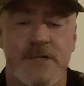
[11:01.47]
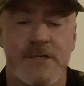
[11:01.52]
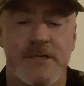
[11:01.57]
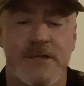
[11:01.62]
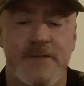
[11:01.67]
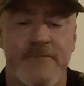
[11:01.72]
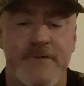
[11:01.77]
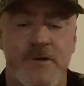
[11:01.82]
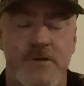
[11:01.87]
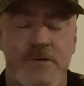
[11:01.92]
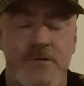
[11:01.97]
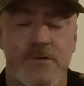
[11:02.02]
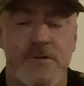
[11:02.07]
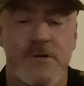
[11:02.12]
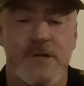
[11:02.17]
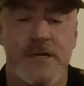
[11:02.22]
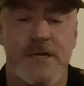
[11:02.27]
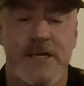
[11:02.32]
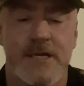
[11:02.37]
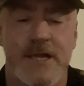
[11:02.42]
it, if you could
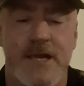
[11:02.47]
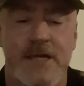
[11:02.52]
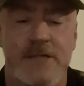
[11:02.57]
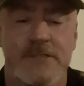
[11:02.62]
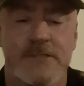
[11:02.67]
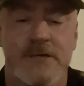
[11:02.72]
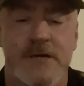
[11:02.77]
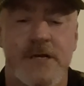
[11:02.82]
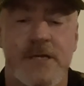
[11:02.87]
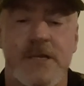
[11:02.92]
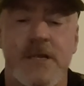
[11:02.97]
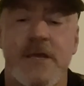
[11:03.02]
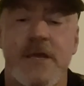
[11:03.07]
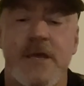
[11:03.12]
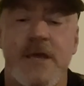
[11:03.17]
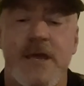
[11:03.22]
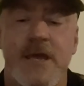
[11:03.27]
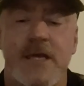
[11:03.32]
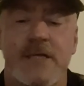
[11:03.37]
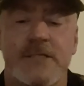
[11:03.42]
call it a downside,
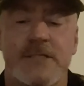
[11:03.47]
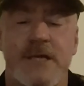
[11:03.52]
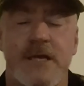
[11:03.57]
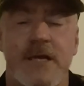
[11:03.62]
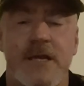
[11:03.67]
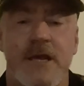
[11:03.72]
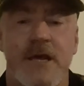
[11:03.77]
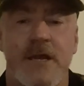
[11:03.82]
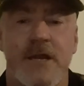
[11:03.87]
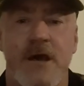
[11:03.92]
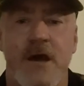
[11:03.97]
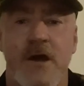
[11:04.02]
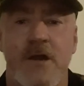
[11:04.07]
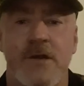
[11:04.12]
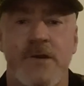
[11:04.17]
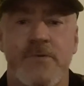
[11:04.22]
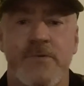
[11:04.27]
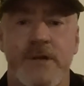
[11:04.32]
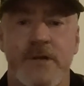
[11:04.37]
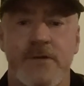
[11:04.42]
is that it
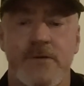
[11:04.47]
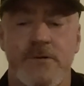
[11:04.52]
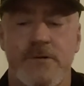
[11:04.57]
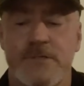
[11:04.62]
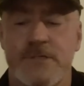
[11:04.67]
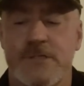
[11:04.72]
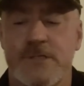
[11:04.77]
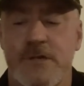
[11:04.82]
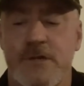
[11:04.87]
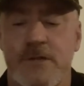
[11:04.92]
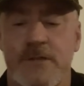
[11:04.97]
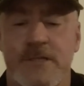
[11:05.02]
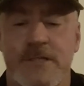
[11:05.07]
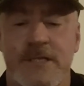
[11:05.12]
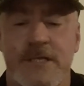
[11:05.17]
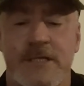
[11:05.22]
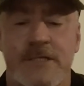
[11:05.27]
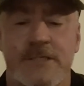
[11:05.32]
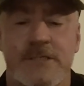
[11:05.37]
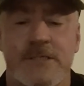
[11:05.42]
only records certain
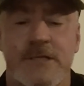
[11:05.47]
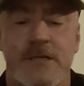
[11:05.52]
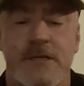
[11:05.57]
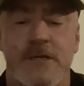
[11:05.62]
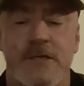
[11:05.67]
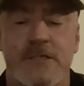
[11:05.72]
things.